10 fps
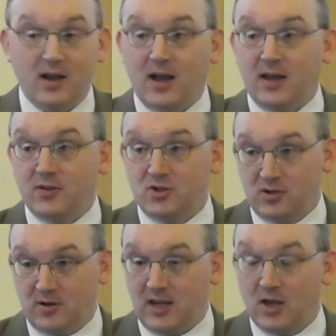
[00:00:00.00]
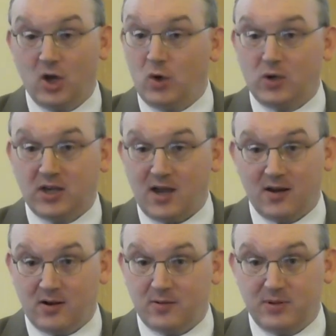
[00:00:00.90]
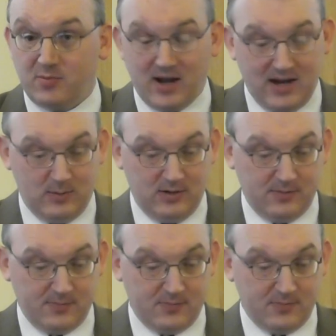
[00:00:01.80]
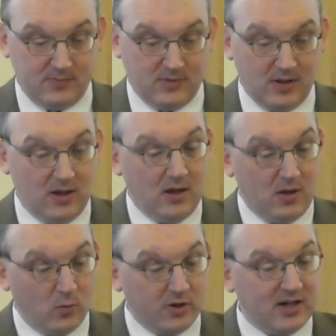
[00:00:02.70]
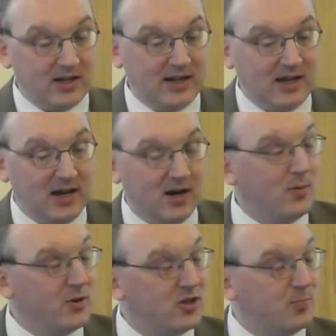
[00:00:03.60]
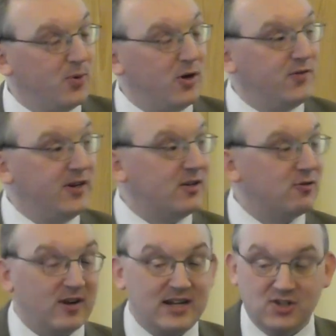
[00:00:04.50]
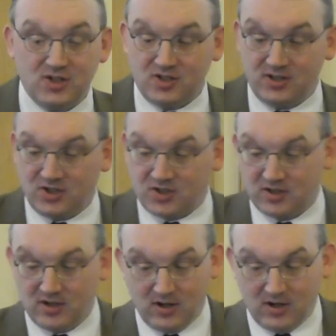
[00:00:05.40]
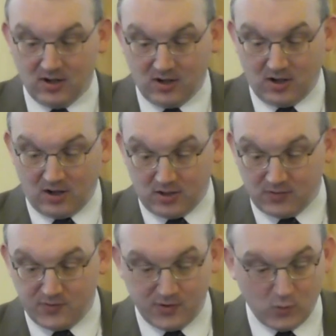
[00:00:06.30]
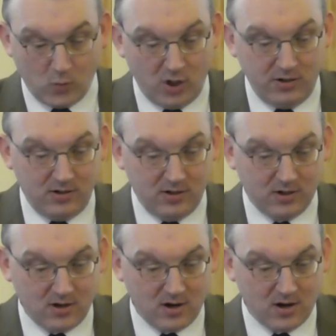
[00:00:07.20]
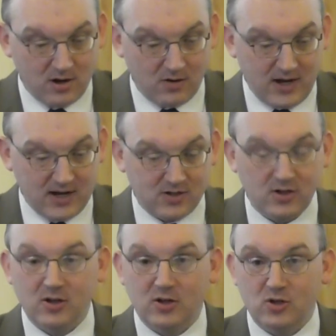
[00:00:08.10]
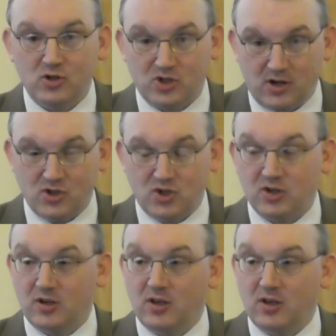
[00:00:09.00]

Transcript: and the jury who cannot be bribed. We're dealing here with the perfect righteousness of the one great judge.